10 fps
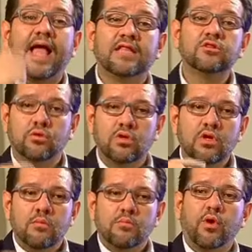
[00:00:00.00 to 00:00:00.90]

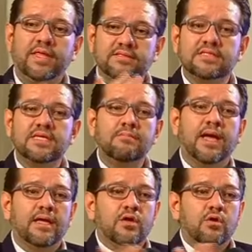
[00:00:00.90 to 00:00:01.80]
comparisons between
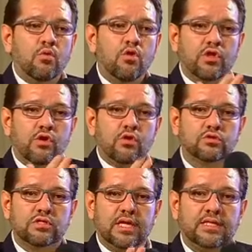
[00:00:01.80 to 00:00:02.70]

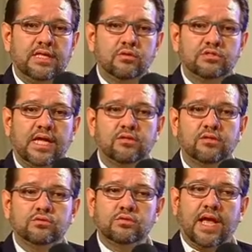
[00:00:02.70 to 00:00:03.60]
different
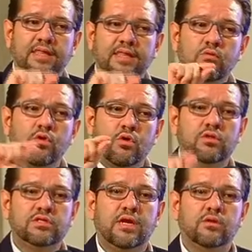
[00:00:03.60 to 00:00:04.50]
states, and you
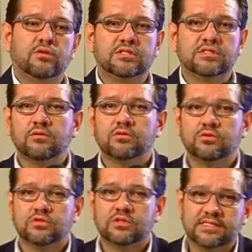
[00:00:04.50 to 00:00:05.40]
can
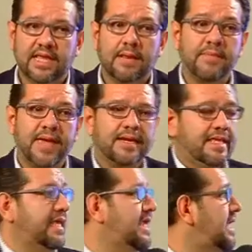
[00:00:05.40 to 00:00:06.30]

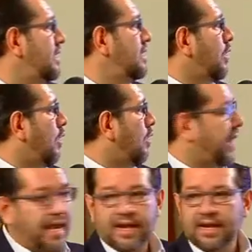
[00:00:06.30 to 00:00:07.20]
even export